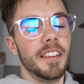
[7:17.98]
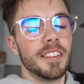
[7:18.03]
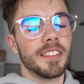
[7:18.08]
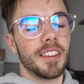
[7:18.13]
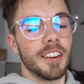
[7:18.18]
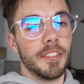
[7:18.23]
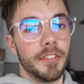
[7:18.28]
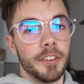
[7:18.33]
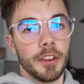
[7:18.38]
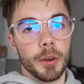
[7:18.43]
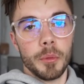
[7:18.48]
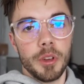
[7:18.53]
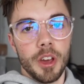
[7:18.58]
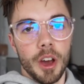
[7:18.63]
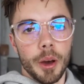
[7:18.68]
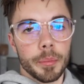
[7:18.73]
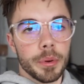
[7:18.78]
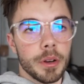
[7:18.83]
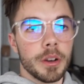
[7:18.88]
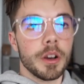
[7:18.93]
this is gonna fill me
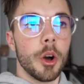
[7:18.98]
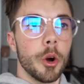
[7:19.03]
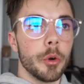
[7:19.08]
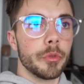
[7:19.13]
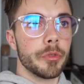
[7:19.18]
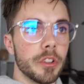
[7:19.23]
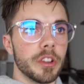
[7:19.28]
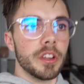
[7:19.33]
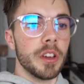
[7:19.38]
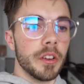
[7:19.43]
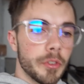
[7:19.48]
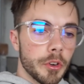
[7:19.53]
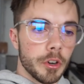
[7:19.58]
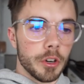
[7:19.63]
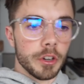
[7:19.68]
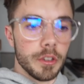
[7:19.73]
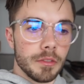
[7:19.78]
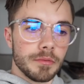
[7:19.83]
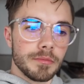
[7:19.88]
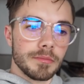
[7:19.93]
up, hopefully
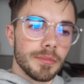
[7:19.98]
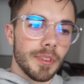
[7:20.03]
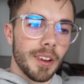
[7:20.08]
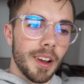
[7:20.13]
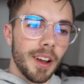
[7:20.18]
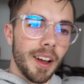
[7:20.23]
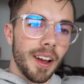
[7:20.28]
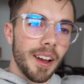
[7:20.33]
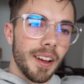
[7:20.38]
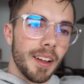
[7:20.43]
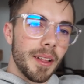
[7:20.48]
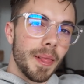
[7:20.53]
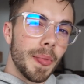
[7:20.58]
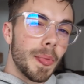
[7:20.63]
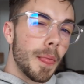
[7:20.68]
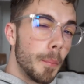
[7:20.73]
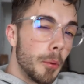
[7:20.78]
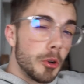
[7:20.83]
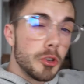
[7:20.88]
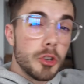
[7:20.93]
for
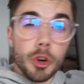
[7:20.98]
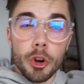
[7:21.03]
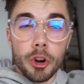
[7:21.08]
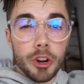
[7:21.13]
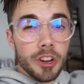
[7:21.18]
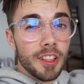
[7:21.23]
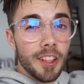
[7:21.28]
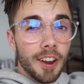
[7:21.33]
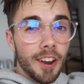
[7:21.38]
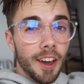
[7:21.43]
the majority of the